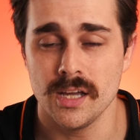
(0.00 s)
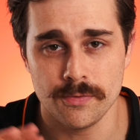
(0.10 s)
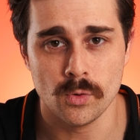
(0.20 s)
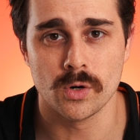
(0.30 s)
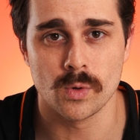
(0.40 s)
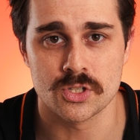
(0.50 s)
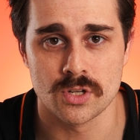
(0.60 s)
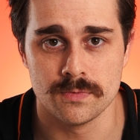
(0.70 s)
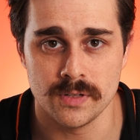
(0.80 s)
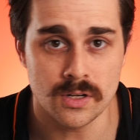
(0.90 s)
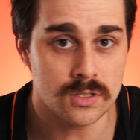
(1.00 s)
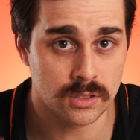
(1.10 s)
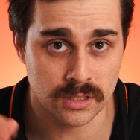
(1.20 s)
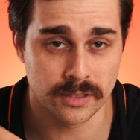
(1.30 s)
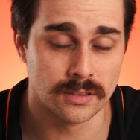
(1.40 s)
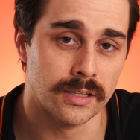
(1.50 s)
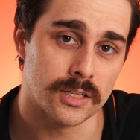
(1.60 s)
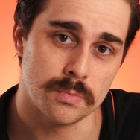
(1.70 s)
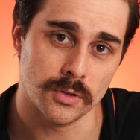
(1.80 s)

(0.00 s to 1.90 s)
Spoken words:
If you want to watch those videos, click on the links